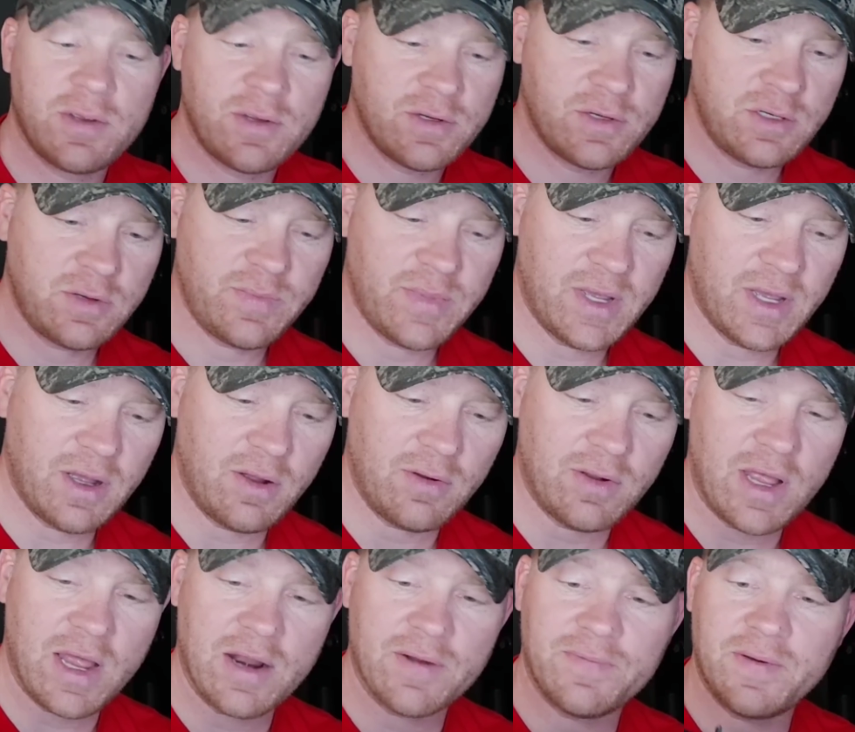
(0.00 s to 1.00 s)
Should be a whole
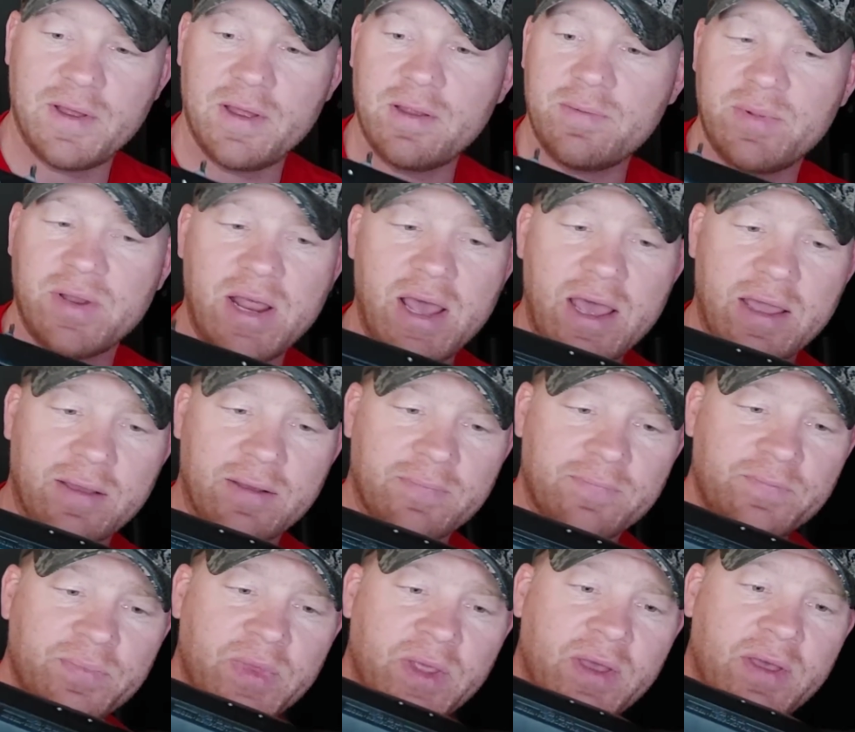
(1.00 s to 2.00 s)
lot of fun, but hey,
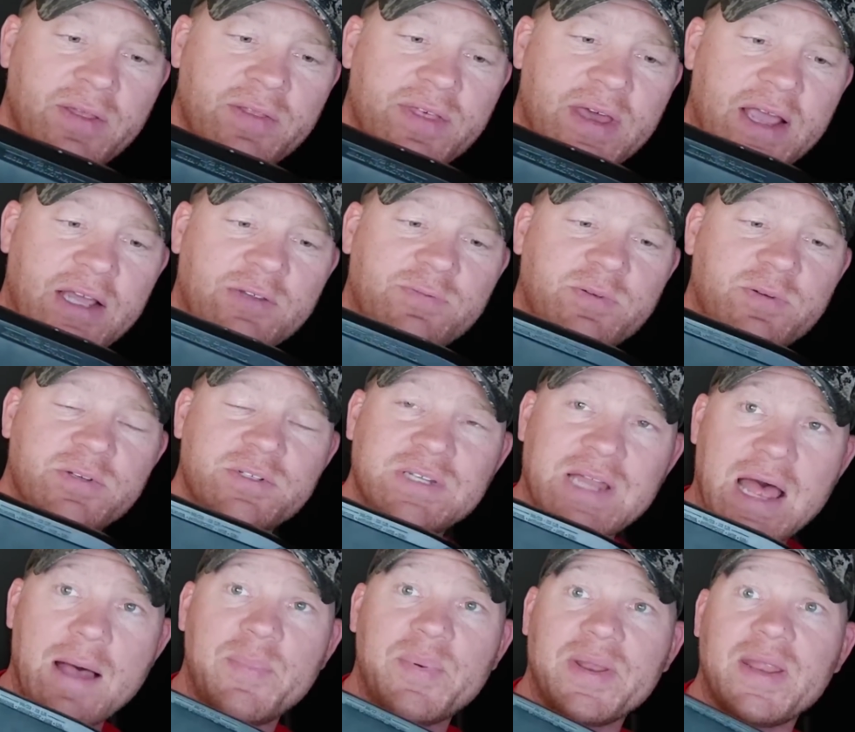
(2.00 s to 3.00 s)
thanks for
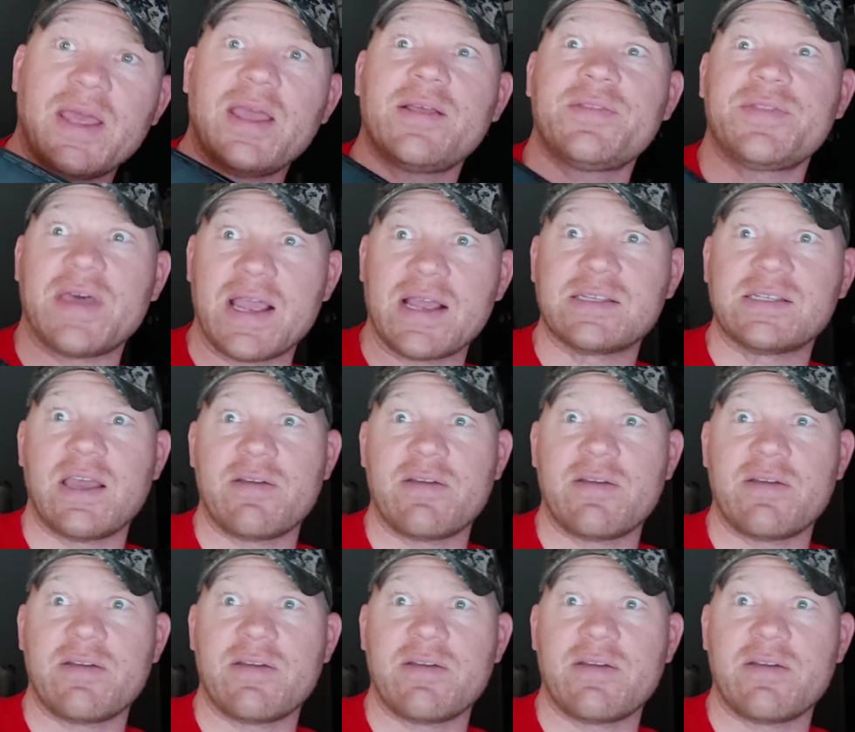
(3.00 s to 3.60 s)
stopping in. Thanks